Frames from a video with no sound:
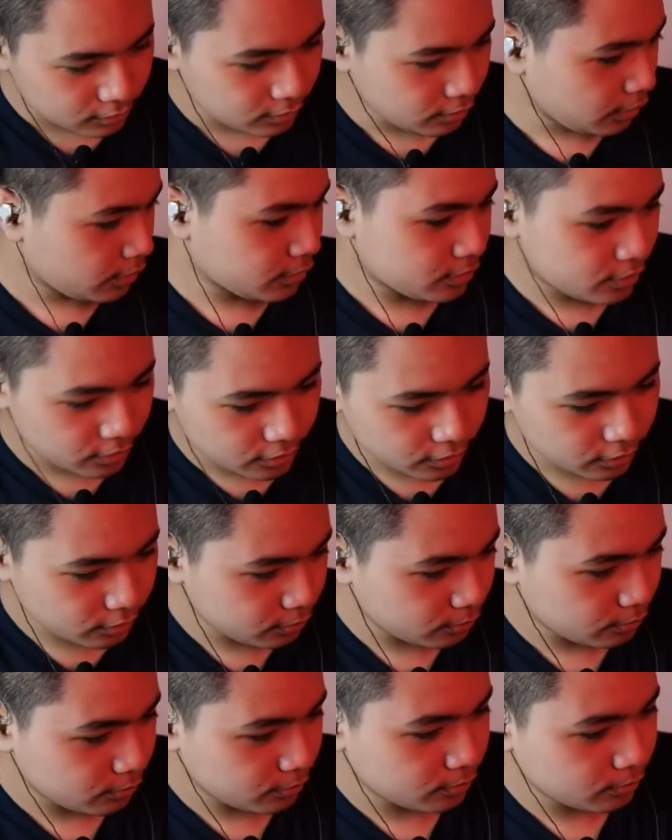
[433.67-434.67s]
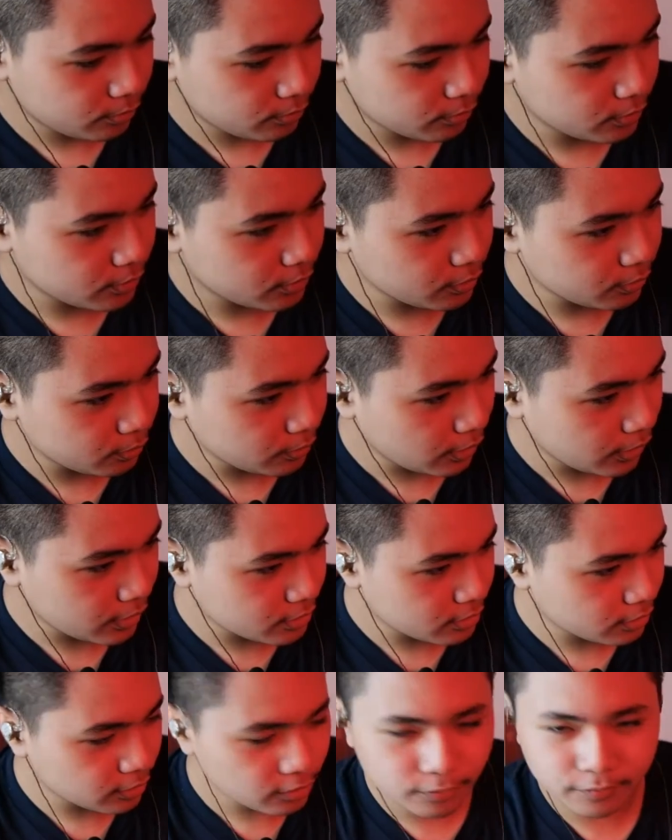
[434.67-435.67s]
yeah, it still
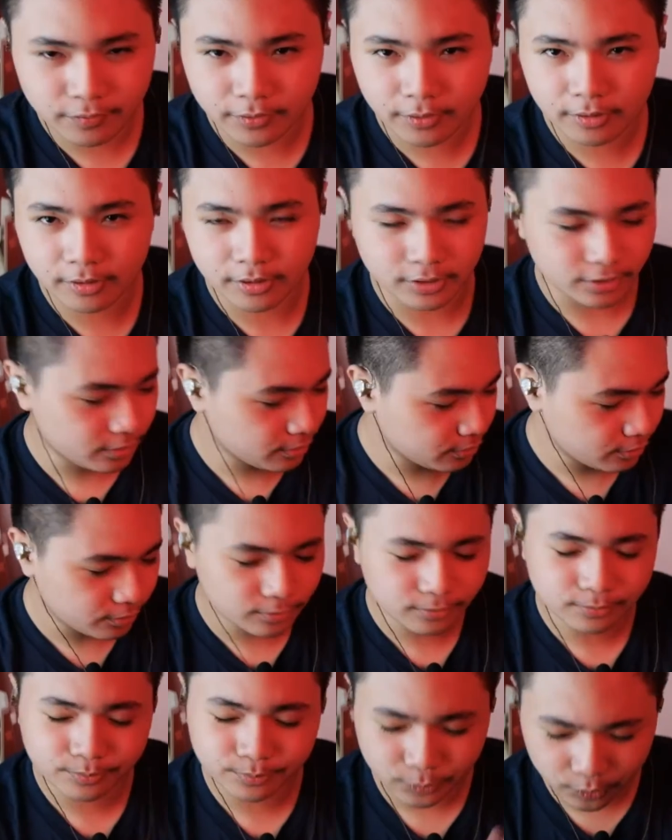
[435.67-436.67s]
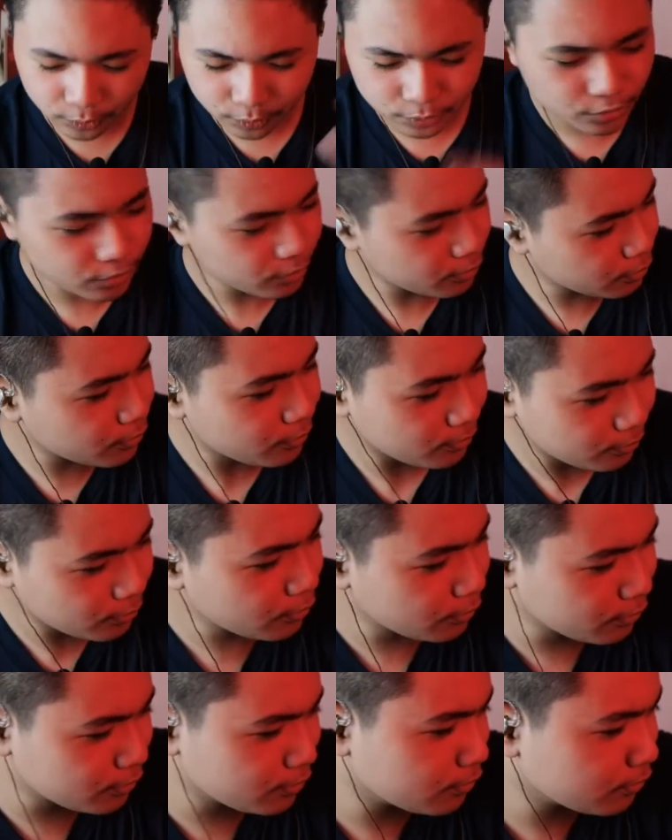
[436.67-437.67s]
adds a little variety.
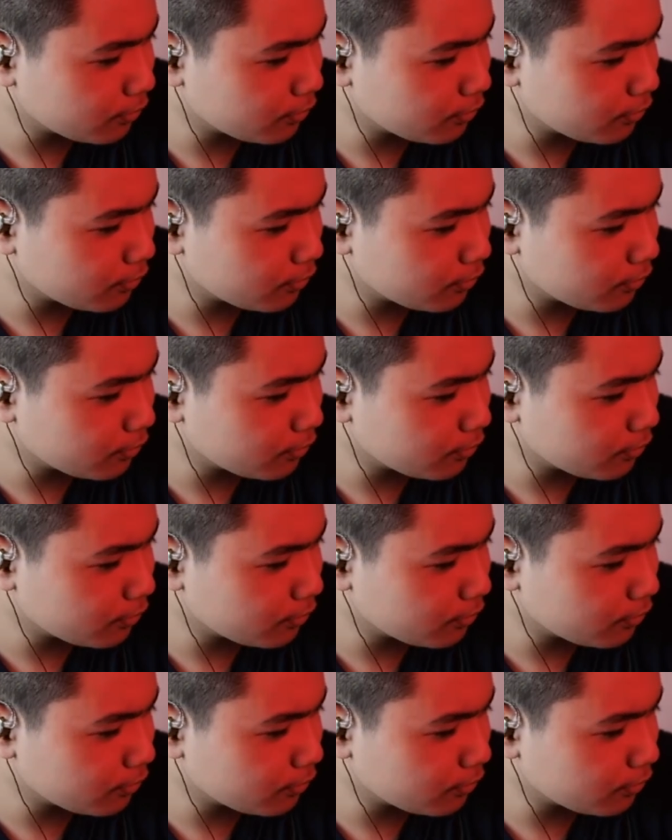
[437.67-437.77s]
Good.